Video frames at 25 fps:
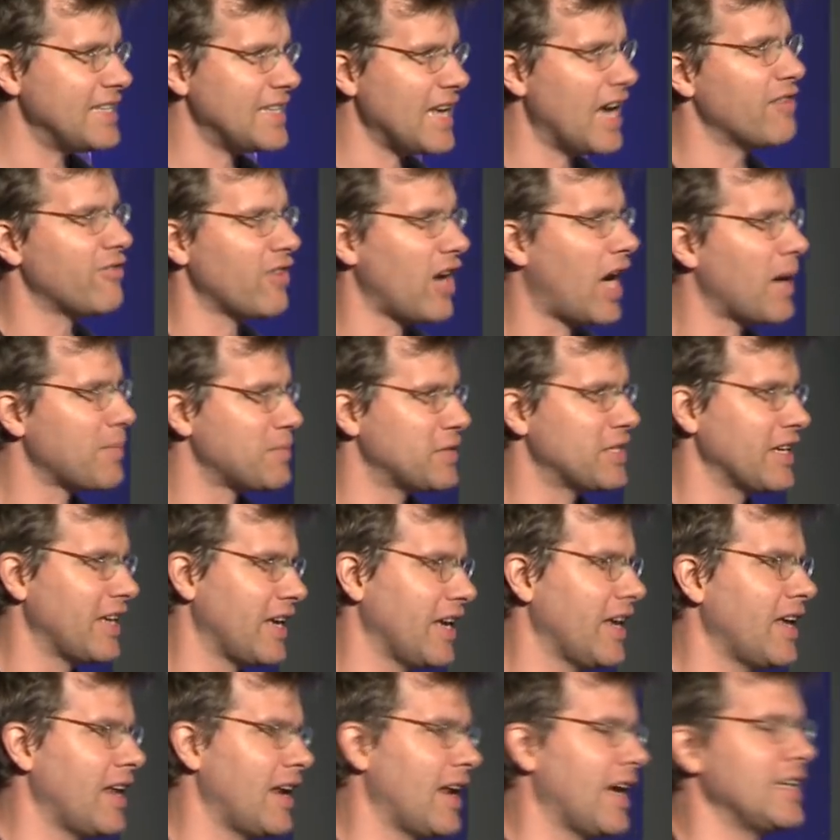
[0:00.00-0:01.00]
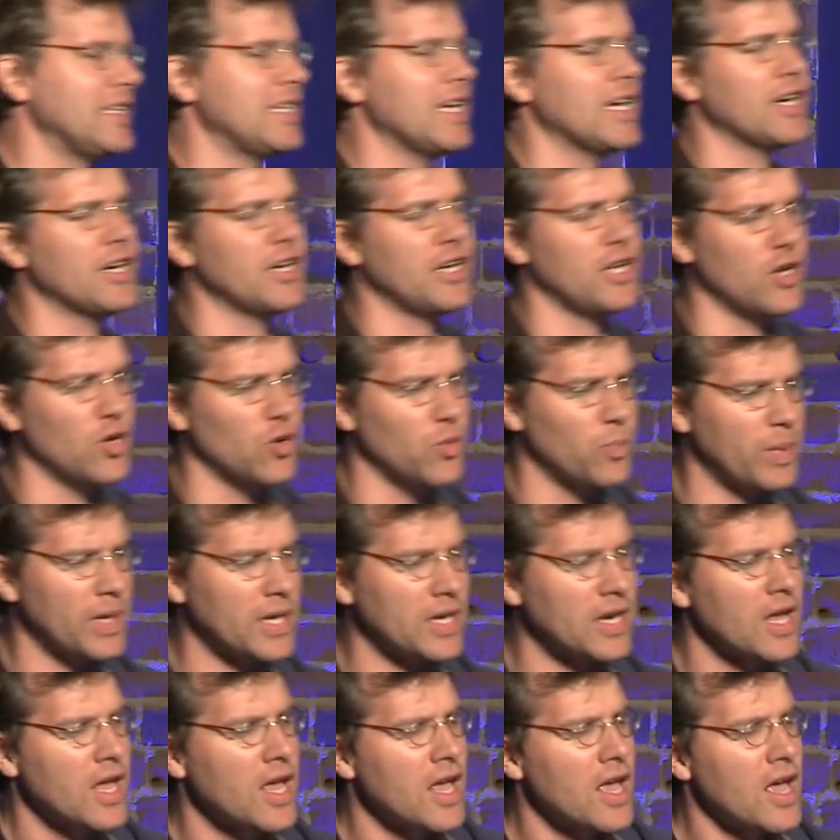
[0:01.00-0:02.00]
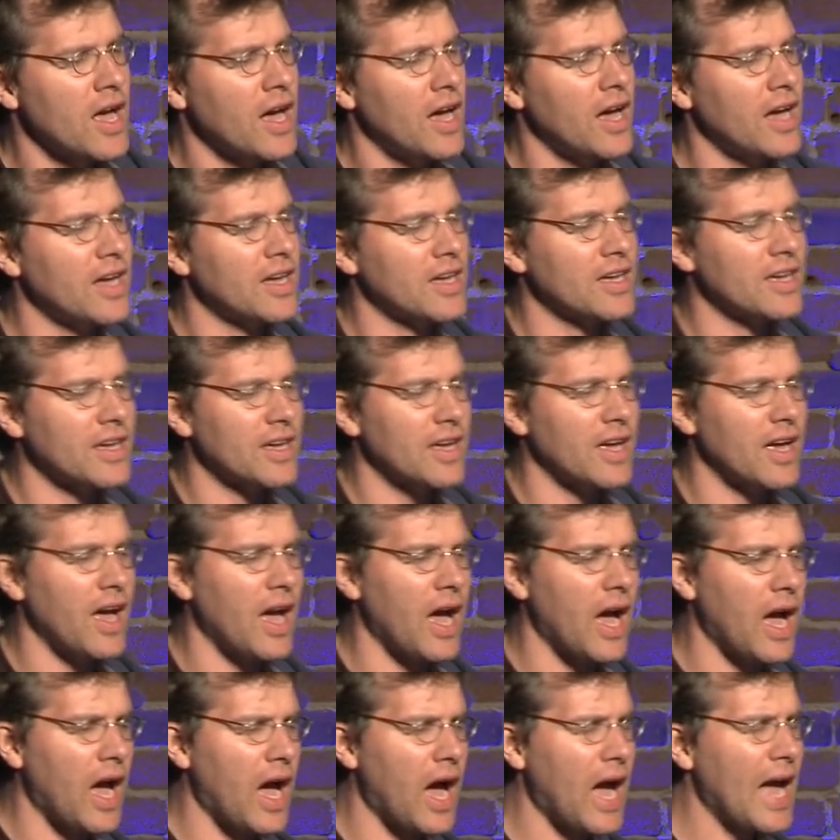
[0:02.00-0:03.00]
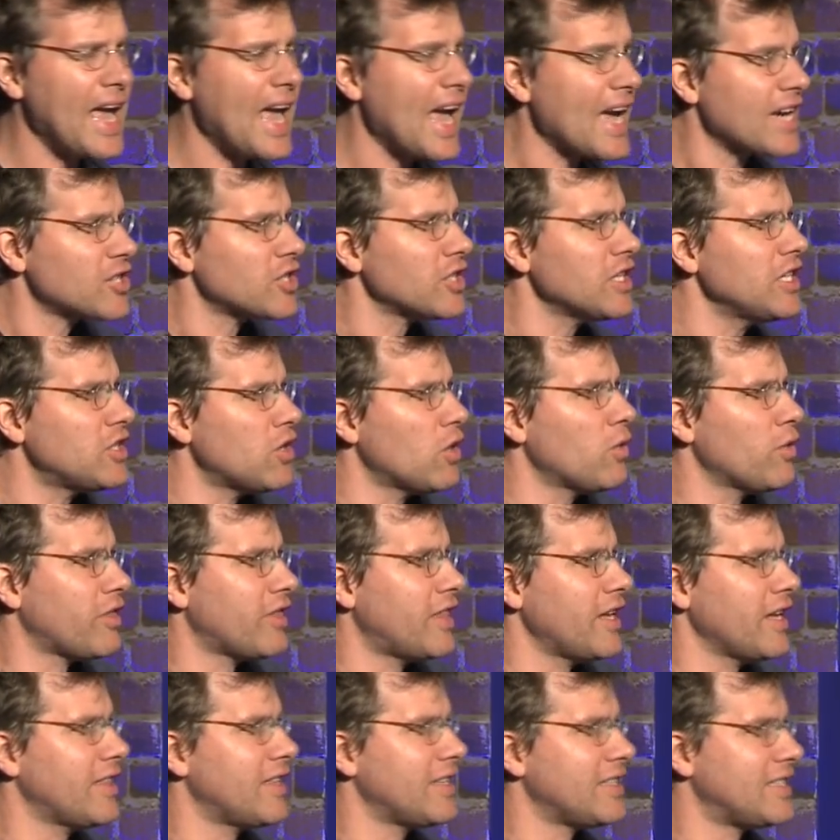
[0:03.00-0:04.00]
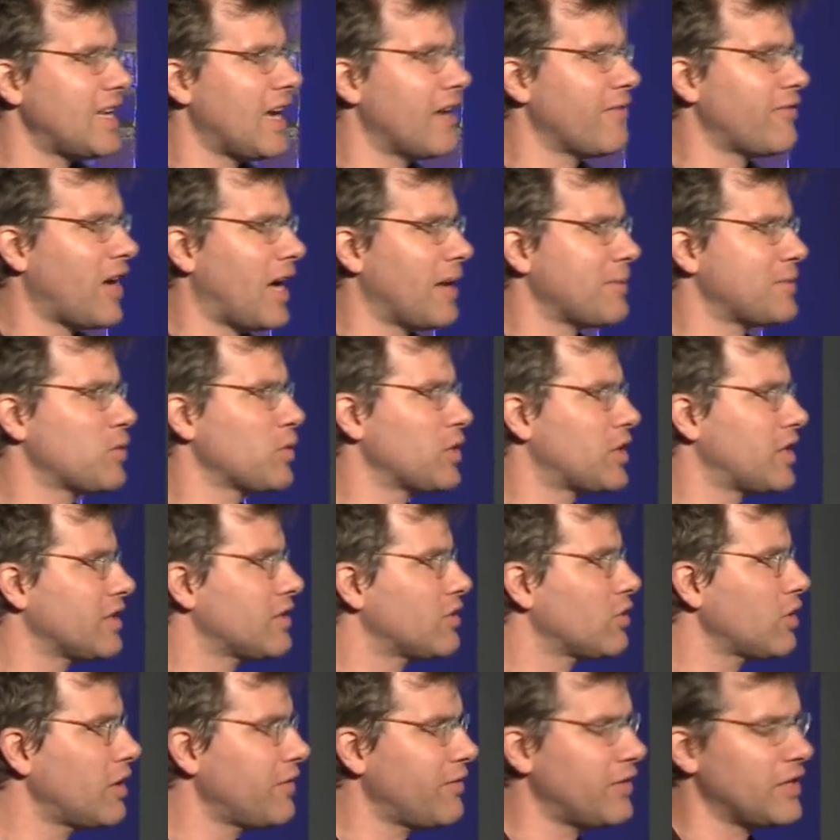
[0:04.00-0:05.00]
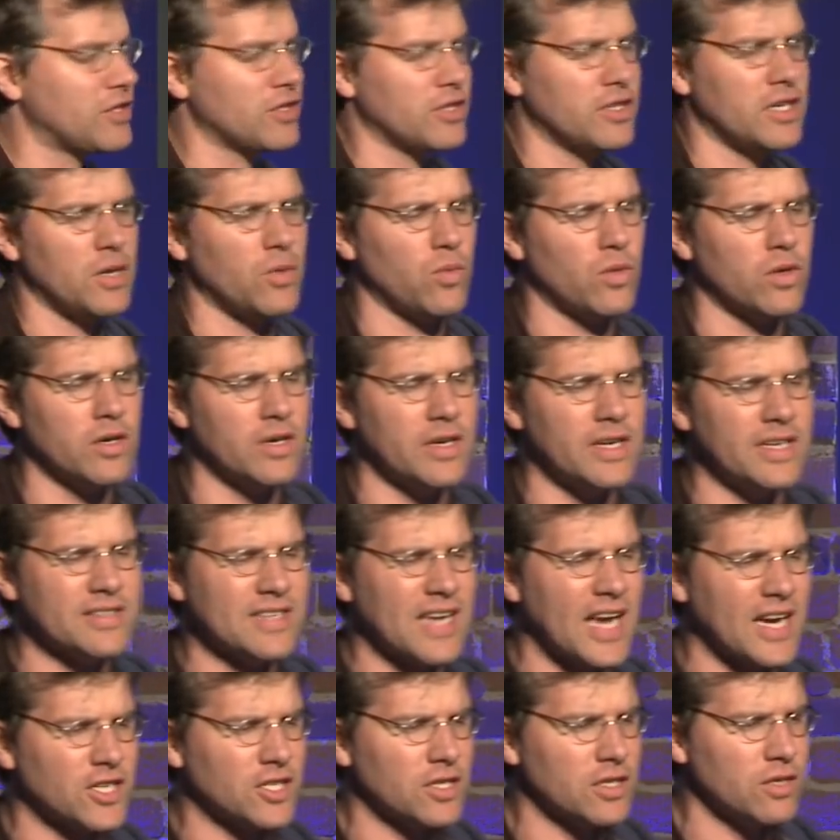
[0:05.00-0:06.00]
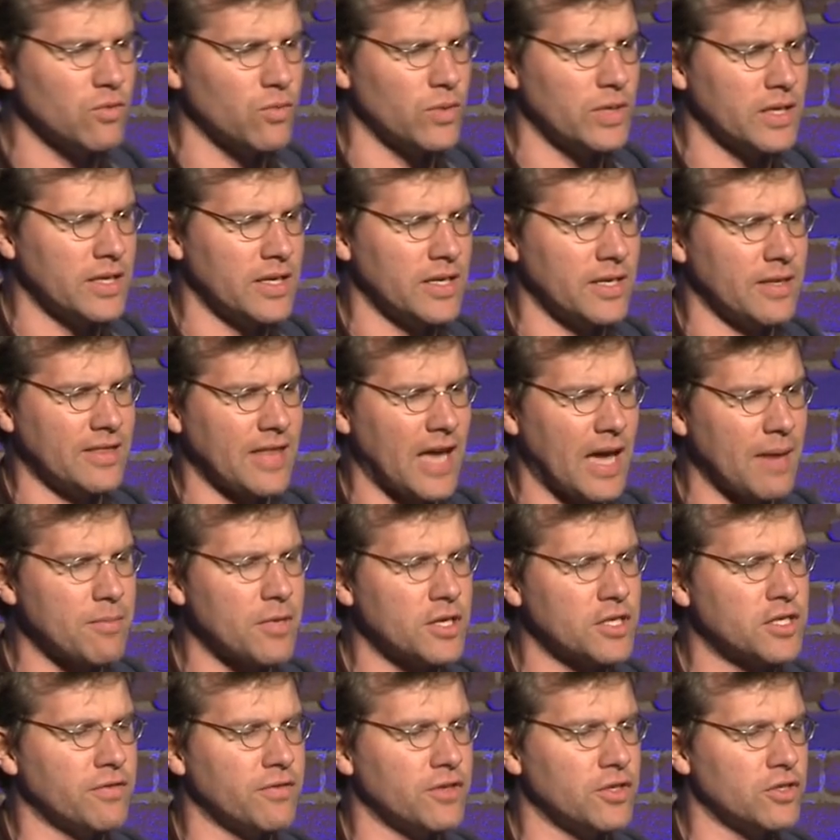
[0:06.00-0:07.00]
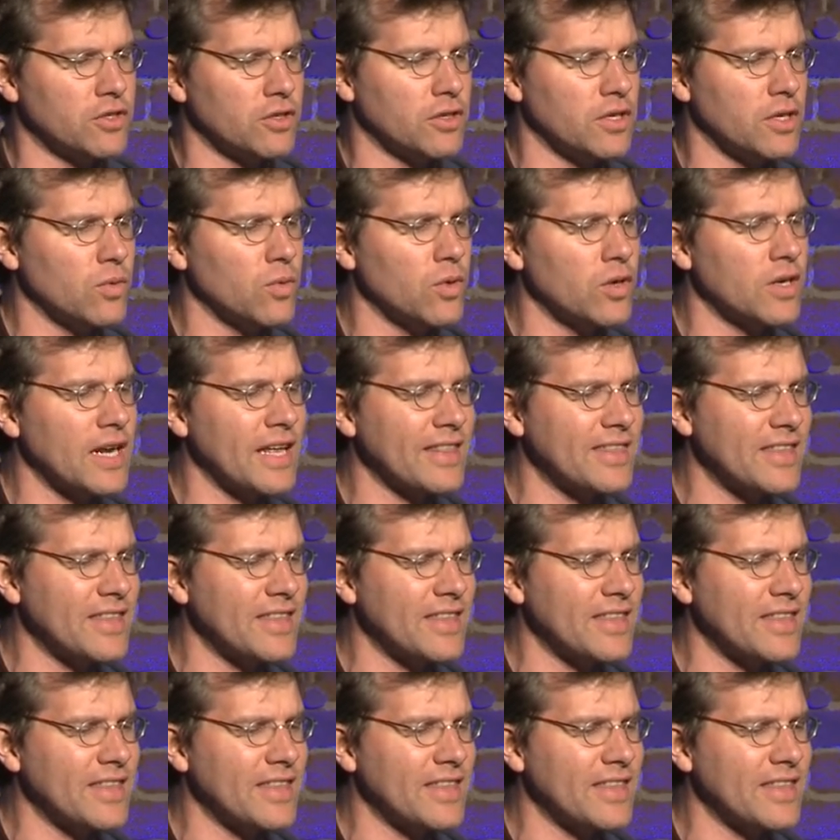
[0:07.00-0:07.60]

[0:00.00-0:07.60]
DevOps again, I dare you." But I actually don't think that DevOps, which is sort of a dirty word, is actually really that much of a dirty word.